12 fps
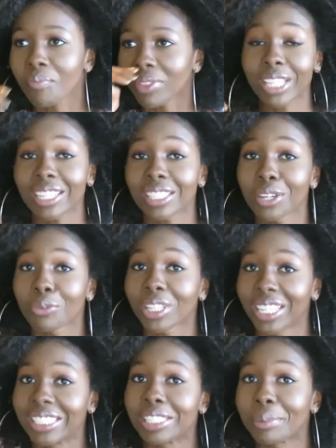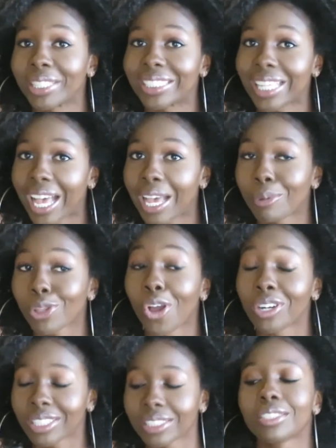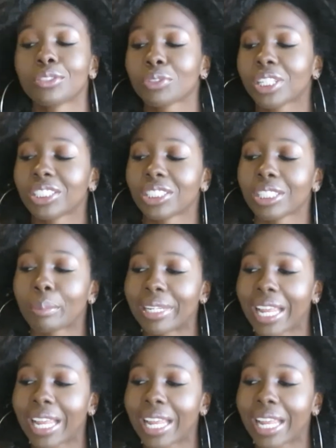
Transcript: I was actually in a relationship at the time, a long distance relationship,